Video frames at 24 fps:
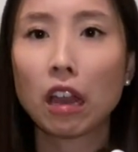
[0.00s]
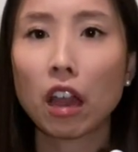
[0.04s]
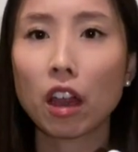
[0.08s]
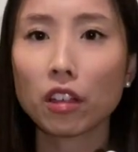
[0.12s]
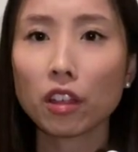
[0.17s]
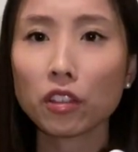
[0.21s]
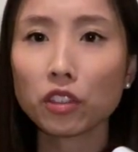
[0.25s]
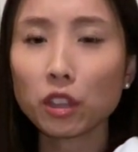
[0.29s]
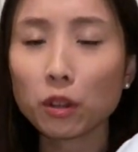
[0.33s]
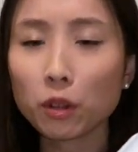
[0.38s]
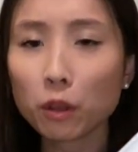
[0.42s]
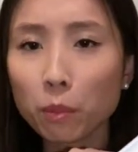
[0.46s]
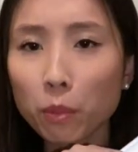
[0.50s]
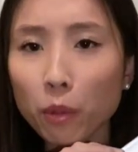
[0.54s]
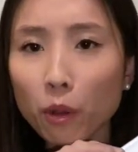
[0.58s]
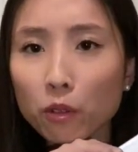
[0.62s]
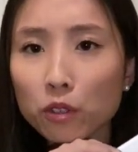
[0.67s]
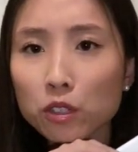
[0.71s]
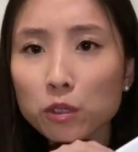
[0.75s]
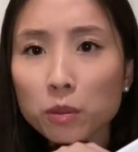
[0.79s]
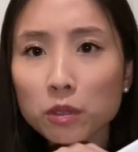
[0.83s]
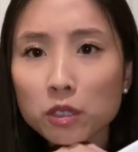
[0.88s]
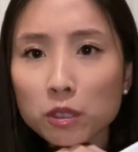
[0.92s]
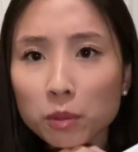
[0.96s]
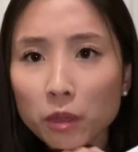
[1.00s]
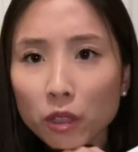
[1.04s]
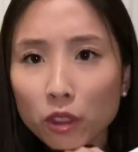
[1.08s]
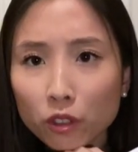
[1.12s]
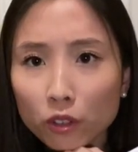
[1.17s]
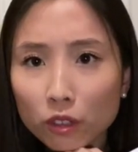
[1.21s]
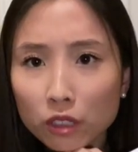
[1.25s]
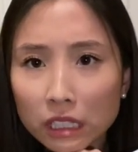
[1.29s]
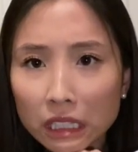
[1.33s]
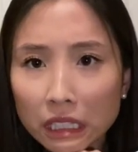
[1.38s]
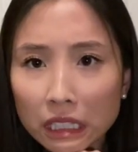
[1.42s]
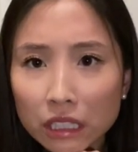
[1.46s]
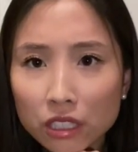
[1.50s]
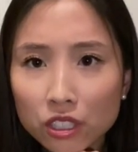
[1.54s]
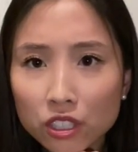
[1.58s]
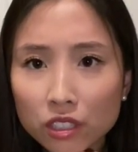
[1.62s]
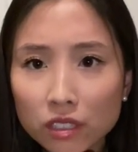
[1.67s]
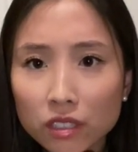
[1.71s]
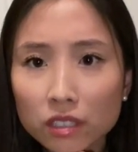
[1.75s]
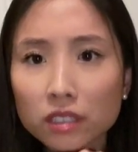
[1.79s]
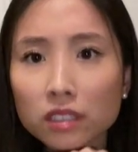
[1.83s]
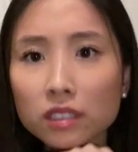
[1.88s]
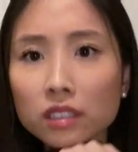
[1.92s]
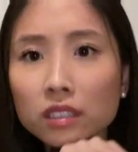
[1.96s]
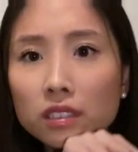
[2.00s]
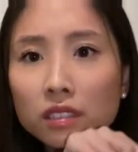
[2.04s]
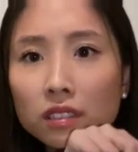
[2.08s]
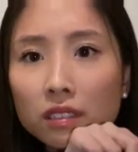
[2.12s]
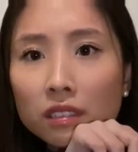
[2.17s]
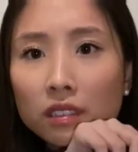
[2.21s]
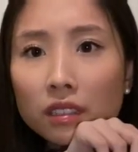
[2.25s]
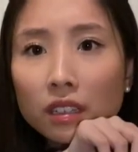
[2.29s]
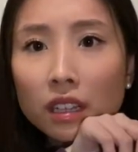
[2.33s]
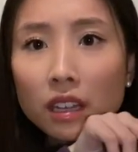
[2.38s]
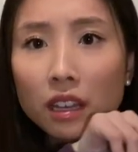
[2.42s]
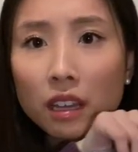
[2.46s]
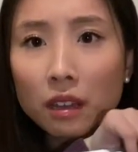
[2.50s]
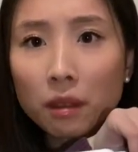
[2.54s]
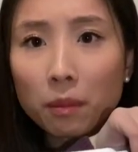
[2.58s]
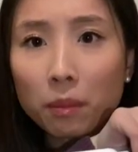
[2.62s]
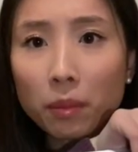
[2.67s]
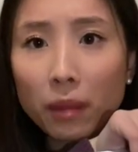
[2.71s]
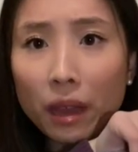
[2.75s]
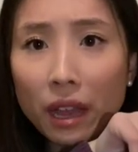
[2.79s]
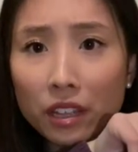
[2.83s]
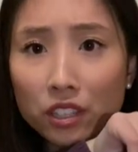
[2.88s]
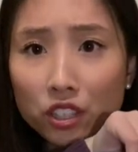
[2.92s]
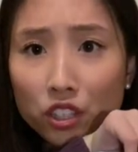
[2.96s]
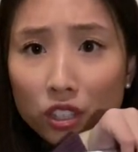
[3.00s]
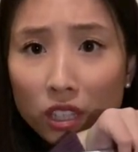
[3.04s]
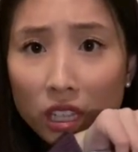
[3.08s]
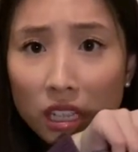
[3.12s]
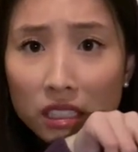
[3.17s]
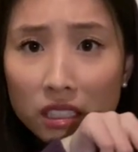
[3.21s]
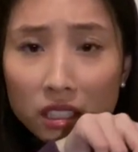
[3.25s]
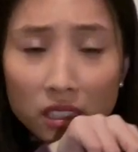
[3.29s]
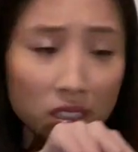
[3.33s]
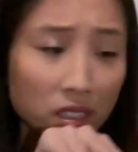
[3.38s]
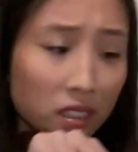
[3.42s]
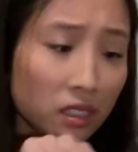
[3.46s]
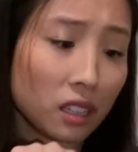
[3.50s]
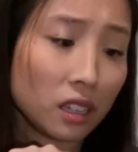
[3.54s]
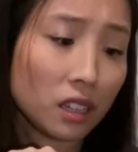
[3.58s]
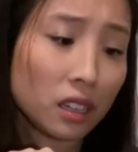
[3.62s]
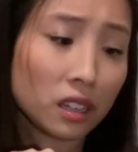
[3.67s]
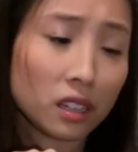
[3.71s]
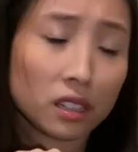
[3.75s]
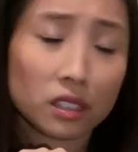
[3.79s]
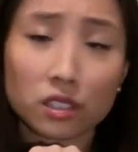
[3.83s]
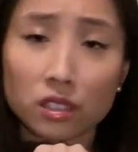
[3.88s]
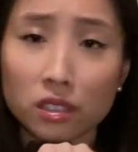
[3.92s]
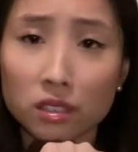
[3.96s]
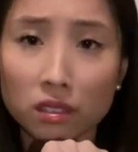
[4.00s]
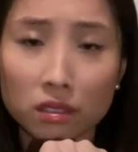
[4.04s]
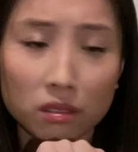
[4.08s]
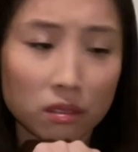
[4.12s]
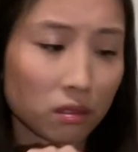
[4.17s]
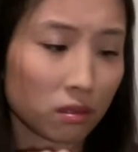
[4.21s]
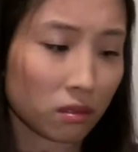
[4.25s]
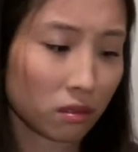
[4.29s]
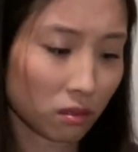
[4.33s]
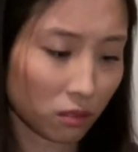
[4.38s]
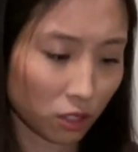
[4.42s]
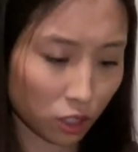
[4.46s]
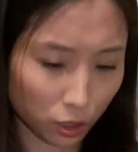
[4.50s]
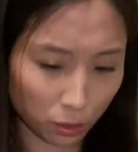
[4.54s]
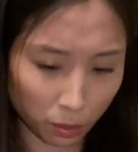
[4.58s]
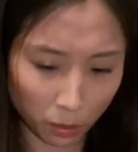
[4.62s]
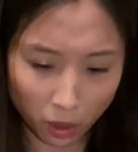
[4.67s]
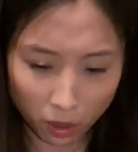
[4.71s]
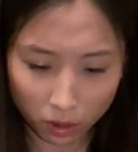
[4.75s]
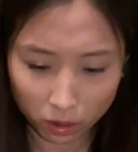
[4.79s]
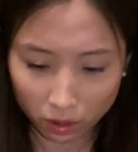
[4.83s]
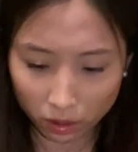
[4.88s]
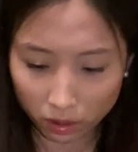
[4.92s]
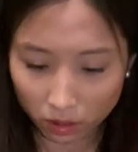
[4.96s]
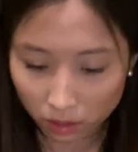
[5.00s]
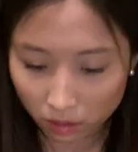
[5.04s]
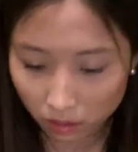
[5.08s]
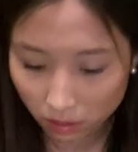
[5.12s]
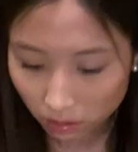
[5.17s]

I thought they were both supposed to be 13 inches, but as you guys can see, it is smaller.